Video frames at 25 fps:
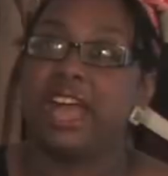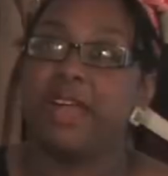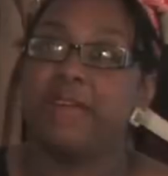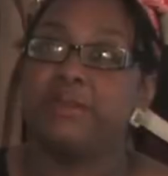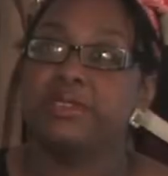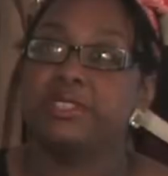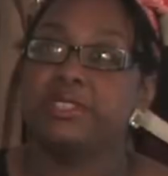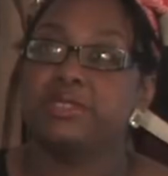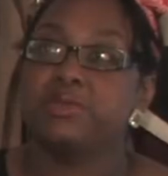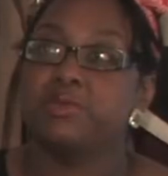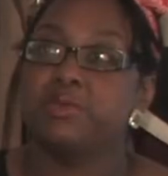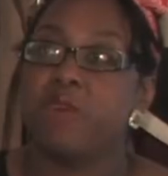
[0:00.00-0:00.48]
I
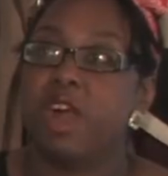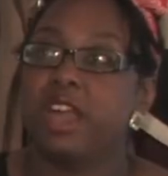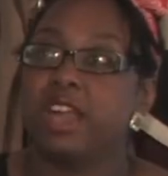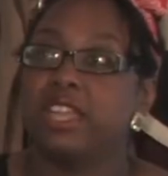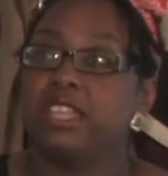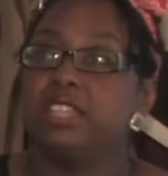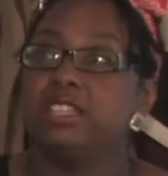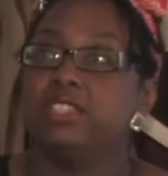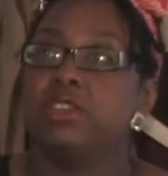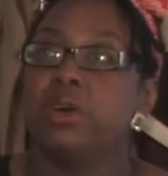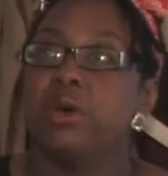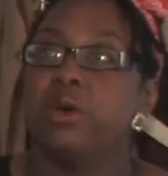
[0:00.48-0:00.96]
was
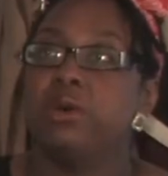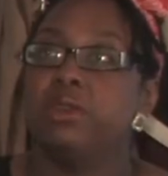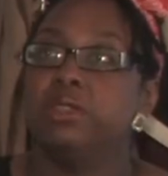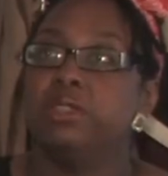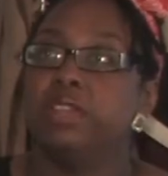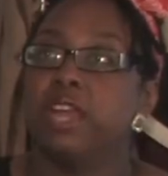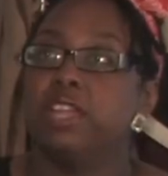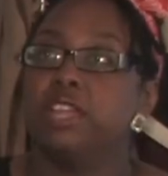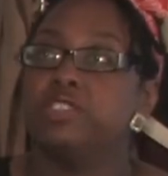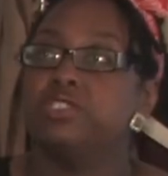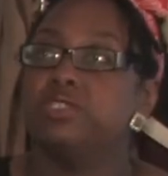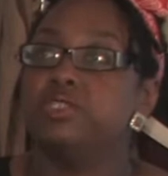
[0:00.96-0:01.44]
walking to
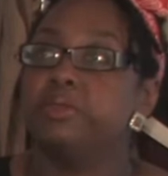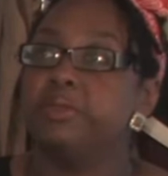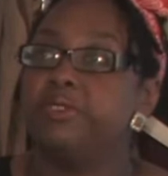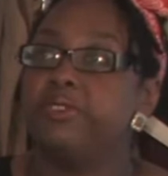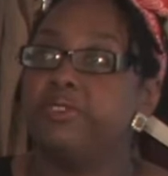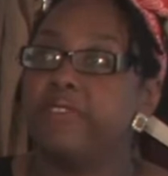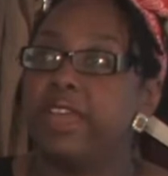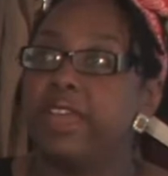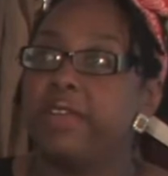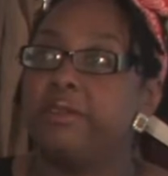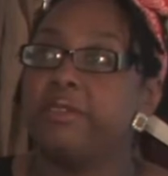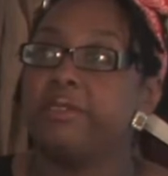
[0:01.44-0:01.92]
Old Country
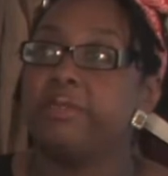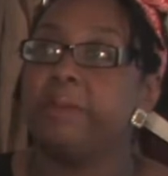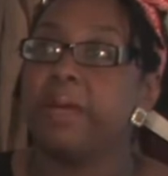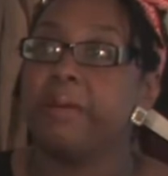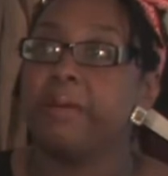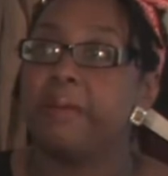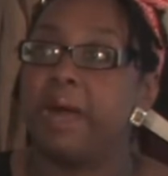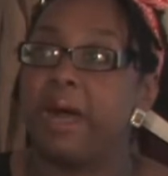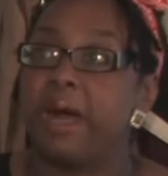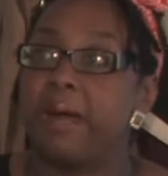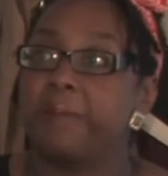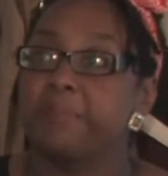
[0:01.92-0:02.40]
Buffet with
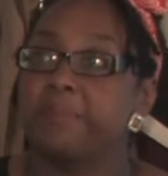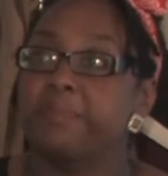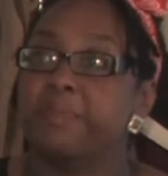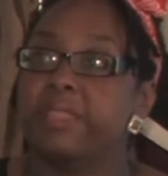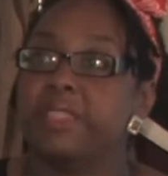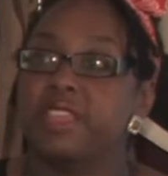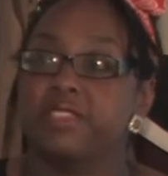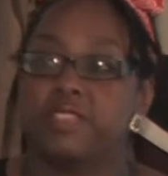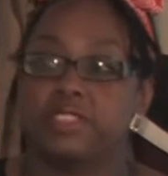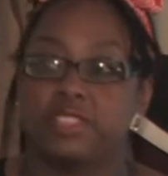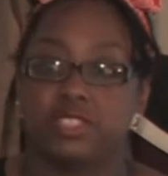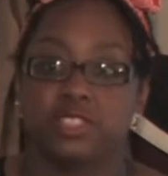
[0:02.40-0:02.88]
my mom,
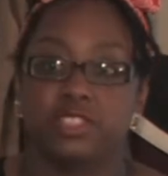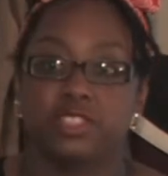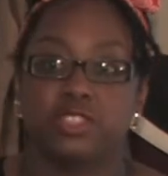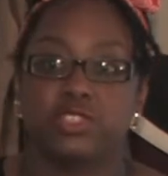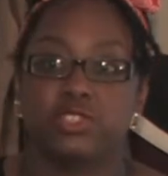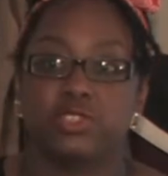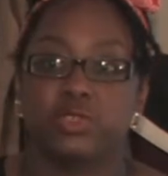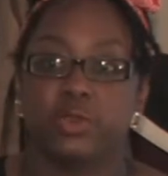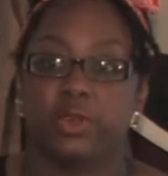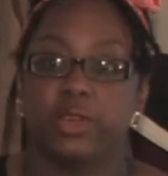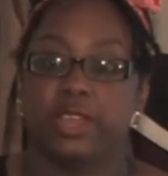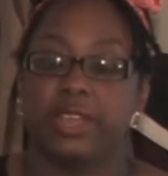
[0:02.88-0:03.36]
this is
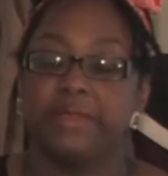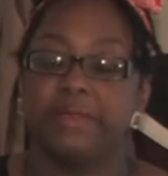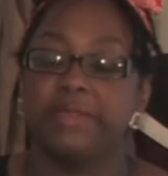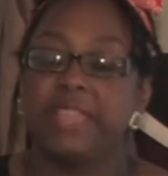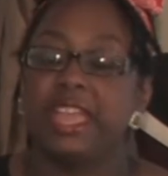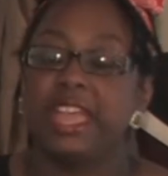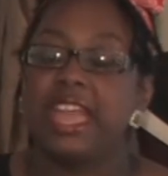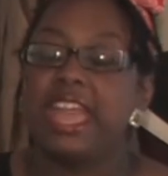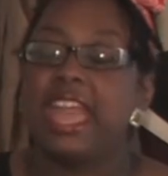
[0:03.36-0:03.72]
a story,